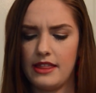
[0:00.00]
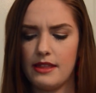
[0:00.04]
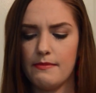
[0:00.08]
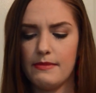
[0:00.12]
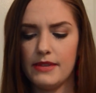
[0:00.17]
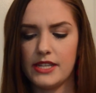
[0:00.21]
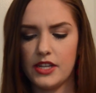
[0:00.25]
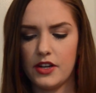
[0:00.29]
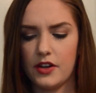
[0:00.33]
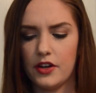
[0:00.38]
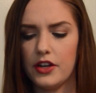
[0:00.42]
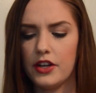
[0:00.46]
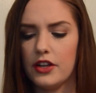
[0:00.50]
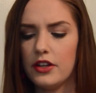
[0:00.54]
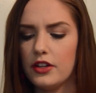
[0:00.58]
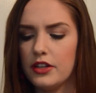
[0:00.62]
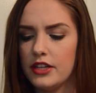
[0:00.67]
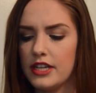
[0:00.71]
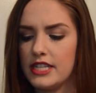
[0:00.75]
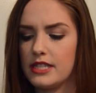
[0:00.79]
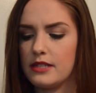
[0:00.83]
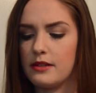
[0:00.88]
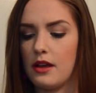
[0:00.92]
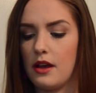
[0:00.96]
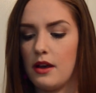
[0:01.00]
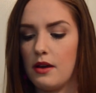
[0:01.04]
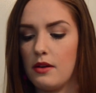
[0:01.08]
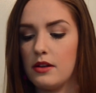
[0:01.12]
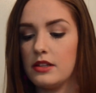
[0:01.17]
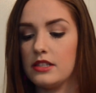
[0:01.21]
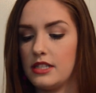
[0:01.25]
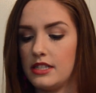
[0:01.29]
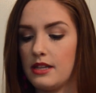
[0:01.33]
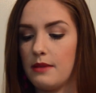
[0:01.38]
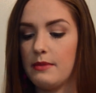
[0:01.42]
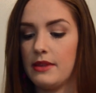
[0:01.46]
The material is
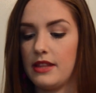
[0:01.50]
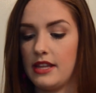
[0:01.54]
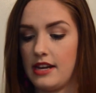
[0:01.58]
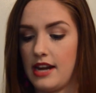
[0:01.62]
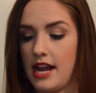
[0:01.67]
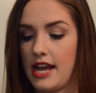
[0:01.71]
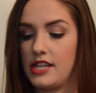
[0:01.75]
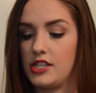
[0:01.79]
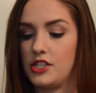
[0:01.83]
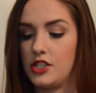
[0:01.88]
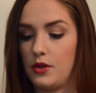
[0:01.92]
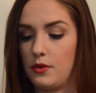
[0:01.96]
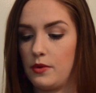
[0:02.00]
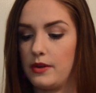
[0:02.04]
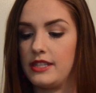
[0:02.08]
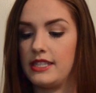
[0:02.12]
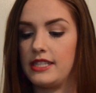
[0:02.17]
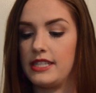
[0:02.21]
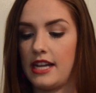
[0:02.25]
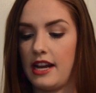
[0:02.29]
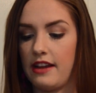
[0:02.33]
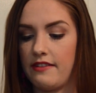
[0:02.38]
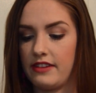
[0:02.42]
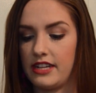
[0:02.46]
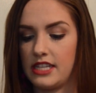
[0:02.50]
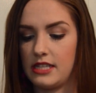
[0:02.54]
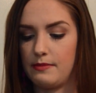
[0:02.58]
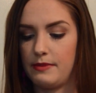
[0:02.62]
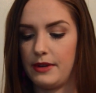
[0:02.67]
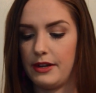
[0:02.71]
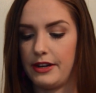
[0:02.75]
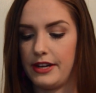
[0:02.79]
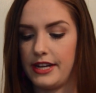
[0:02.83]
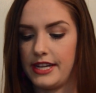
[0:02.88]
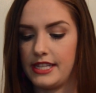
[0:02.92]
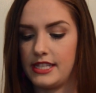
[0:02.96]
some of the nicer ones that I've
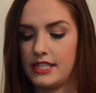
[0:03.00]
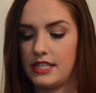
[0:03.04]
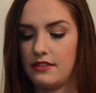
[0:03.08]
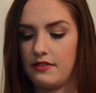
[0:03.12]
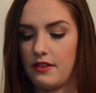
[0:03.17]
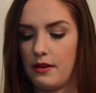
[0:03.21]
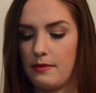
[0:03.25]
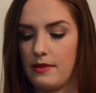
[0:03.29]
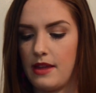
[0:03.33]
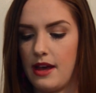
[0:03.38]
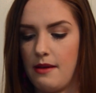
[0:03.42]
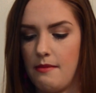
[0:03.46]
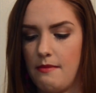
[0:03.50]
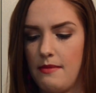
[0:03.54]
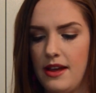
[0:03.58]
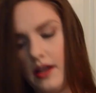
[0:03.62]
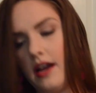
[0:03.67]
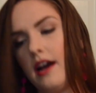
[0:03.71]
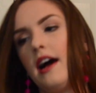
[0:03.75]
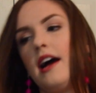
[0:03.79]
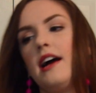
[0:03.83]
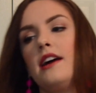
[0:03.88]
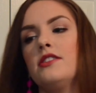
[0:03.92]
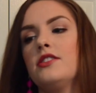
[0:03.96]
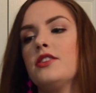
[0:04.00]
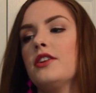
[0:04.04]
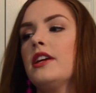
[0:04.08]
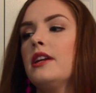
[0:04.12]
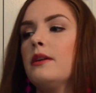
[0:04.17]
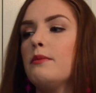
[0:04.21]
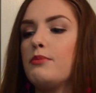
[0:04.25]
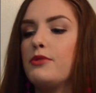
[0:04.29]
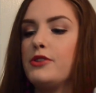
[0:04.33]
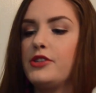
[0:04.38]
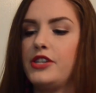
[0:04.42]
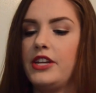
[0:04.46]
experienced from them. I also can
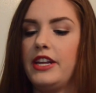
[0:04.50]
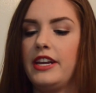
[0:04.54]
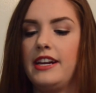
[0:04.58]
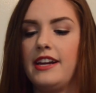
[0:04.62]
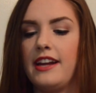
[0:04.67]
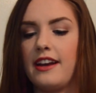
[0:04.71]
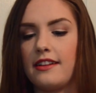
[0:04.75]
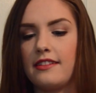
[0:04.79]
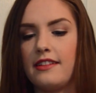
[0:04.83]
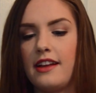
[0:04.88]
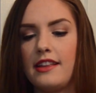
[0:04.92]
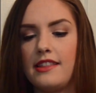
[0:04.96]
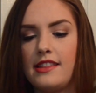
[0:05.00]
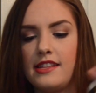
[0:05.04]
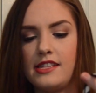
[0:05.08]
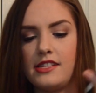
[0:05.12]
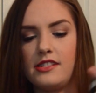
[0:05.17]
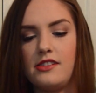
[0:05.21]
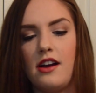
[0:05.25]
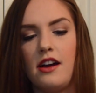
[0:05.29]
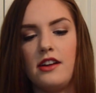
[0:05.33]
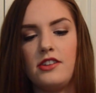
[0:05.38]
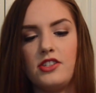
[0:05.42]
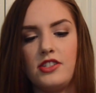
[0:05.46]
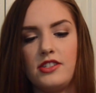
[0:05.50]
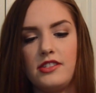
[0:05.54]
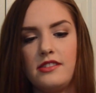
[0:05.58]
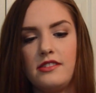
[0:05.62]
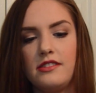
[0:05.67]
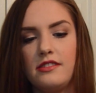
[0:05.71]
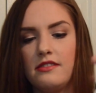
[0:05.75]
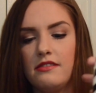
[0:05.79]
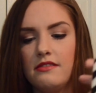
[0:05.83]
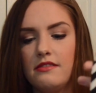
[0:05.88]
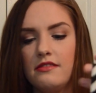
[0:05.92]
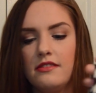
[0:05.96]
appreciate a neckline that's not
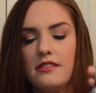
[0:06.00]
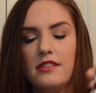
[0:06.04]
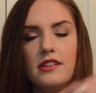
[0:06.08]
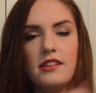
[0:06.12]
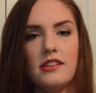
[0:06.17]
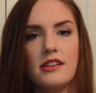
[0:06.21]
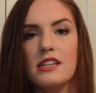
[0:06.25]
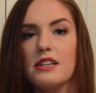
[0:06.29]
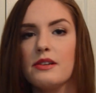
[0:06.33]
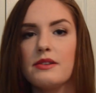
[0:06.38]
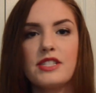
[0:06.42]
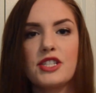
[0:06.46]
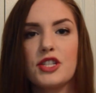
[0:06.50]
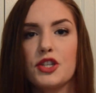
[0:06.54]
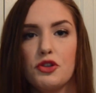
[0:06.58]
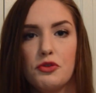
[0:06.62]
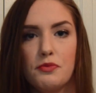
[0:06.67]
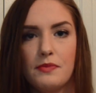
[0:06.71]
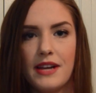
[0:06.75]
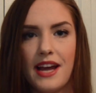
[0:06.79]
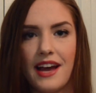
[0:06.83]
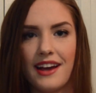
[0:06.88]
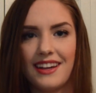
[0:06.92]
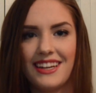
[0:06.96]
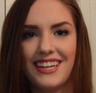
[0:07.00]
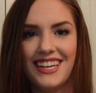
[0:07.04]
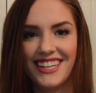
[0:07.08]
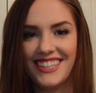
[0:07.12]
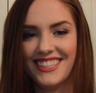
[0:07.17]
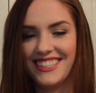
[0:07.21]
just, you know, a scoop neck.